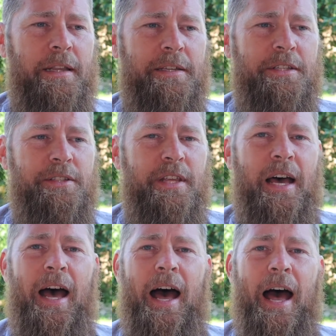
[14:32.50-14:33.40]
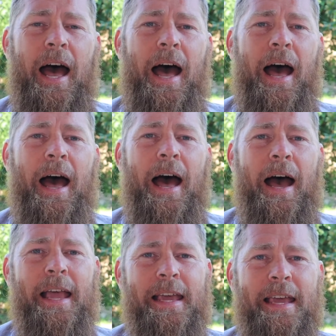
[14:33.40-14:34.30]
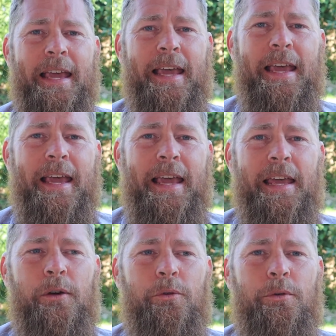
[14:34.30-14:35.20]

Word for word: this is the ah, ee,